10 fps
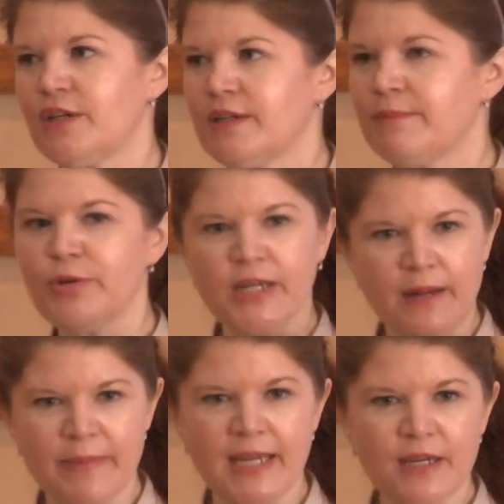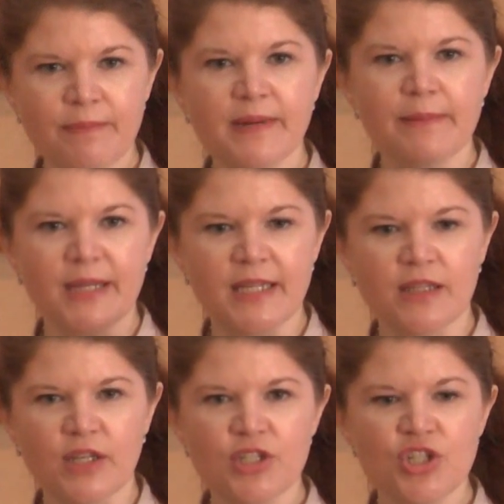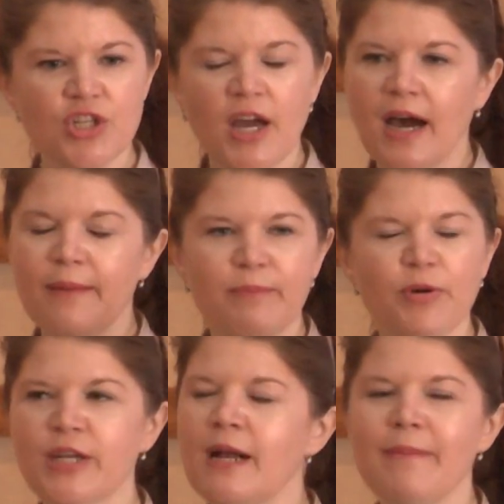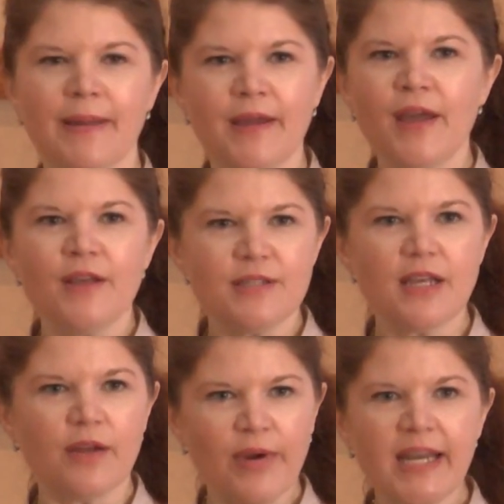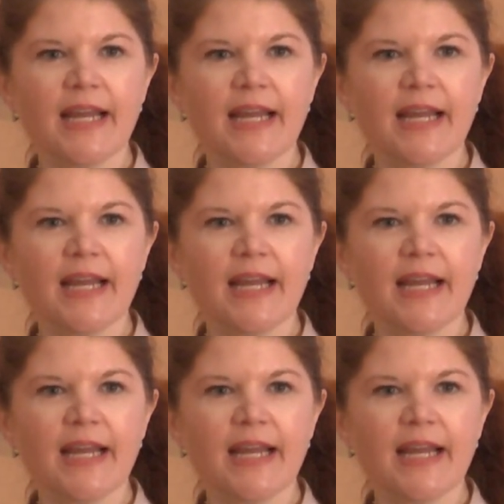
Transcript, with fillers: I'm putting on makeup, I'm eating lunch, I'm putting on my, right?